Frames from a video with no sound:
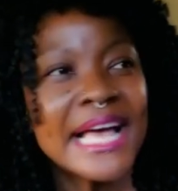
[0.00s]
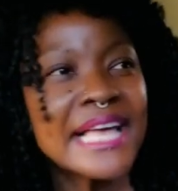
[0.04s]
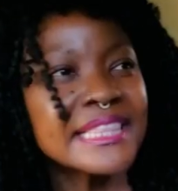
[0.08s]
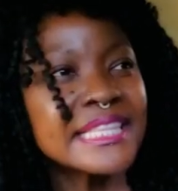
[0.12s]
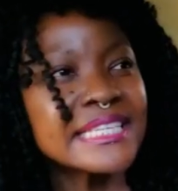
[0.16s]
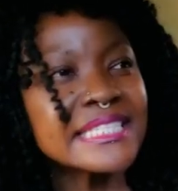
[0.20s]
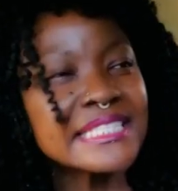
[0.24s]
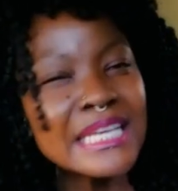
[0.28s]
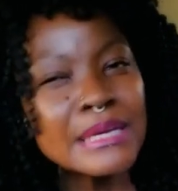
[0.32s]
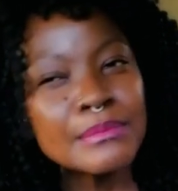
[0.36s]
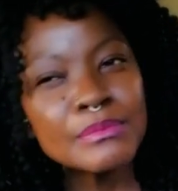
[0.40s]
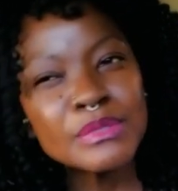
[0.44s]

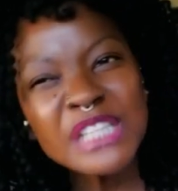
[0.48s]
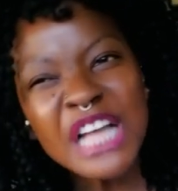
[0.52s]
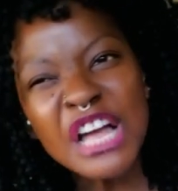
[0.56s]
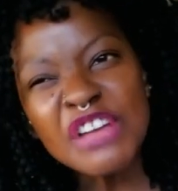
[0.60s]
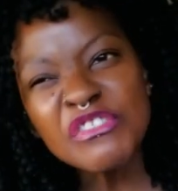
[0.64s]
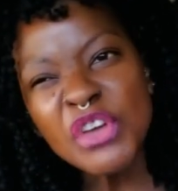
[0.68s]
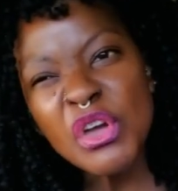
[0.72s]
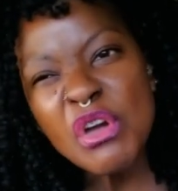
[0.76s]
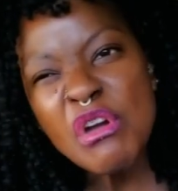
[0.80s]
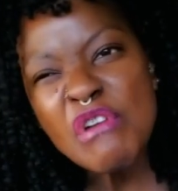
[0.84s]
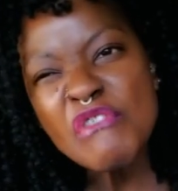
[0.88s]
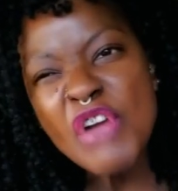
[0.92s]
the same
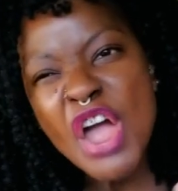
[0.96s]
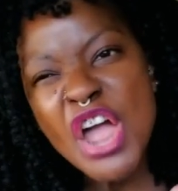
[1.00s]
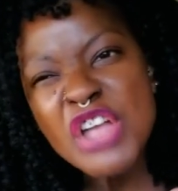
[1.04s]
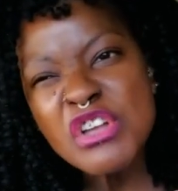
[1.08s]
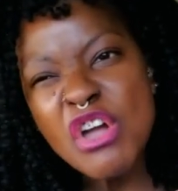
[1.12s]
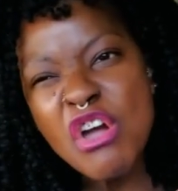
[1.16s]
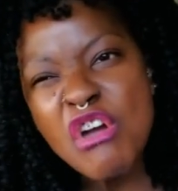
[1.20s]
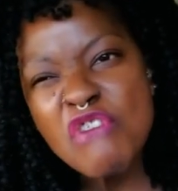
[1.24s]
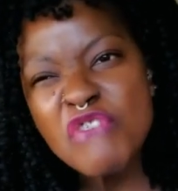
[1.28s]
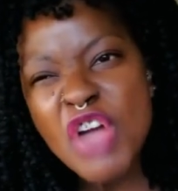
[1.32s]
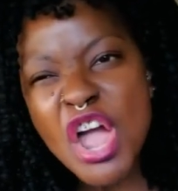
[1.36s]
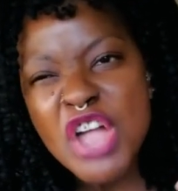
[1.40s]
stuff over and
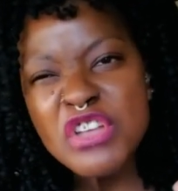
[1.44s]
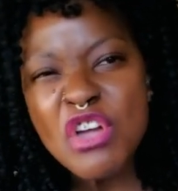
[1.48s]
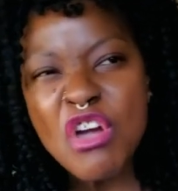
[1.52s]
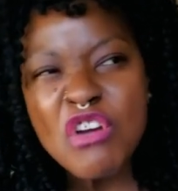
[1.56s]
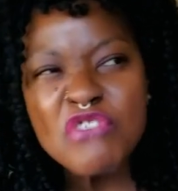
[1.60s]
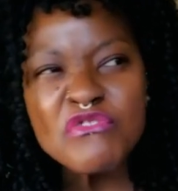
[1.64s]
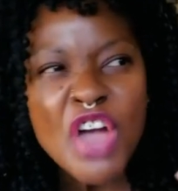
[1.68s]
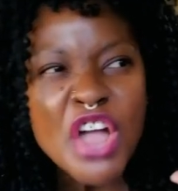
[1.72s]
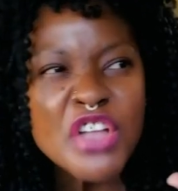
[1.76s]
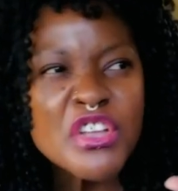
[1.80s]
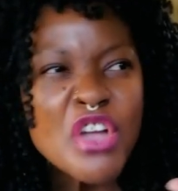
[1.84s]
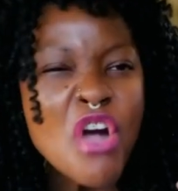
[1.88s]
over and
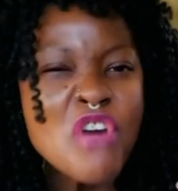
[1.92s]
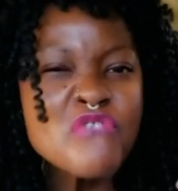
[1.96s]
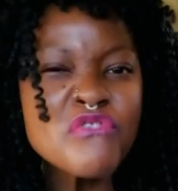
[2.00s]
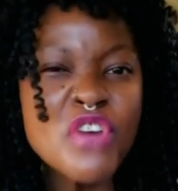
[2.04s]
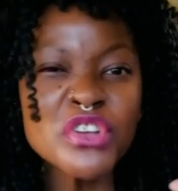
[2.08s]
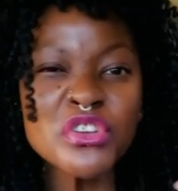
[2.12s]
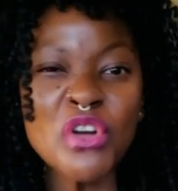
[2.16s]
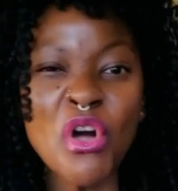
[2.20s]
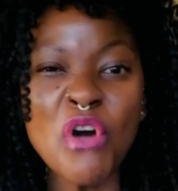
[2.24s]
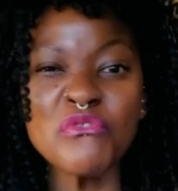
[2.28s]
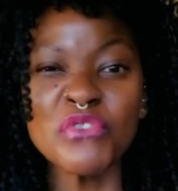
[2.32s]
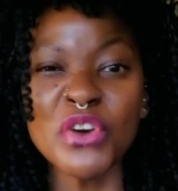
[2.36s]
over and over
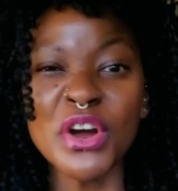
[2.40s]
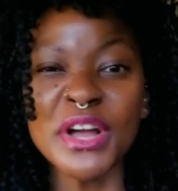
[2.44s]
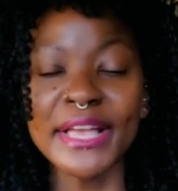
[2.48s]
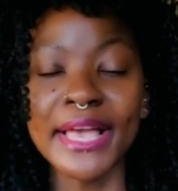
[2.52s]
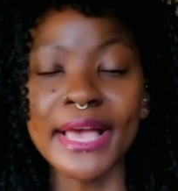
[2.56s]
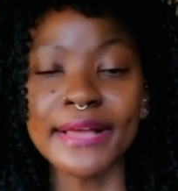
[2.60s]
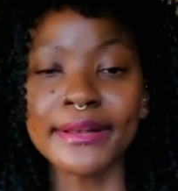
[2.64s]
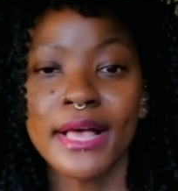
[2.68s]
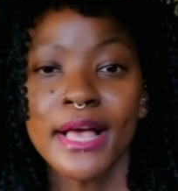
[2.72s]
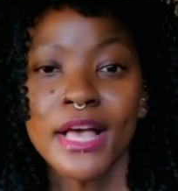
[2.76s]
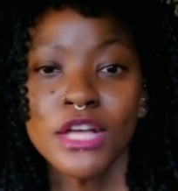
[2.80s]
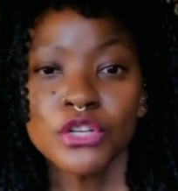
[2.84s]
and over
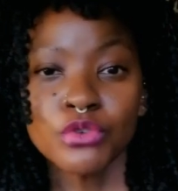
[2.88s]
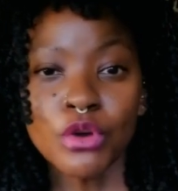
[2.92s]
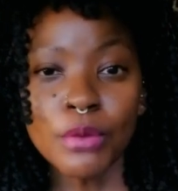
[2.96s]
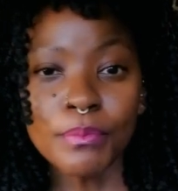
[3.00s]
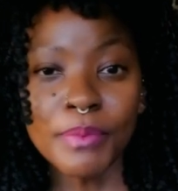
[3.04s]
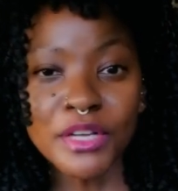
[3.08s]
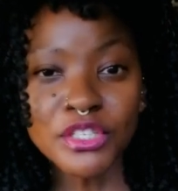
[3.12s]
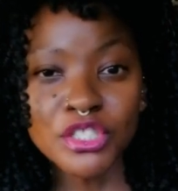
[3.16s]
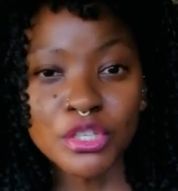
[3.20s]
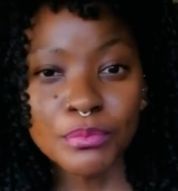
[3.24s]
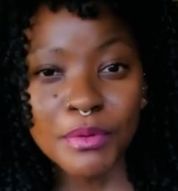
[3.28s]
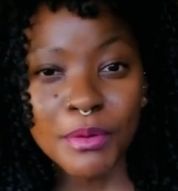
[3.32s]
again to a
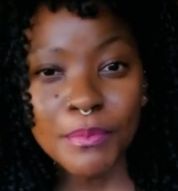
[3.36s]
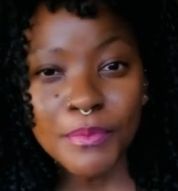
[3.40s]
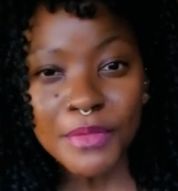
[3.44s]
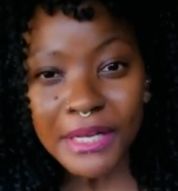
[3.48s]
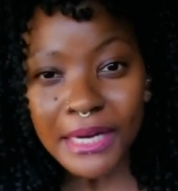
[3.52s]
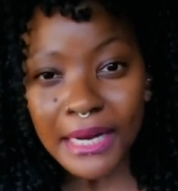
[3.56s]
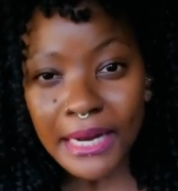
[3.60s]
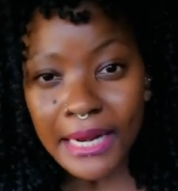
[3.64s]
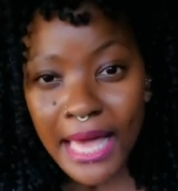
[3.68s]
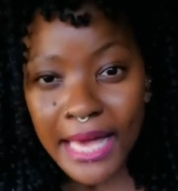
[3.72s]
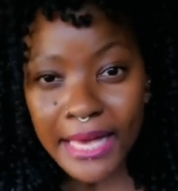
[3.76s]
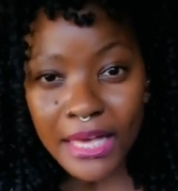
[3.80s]
bunch of people
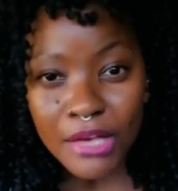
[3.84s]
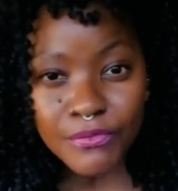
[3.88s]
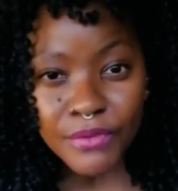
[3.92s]
that are like,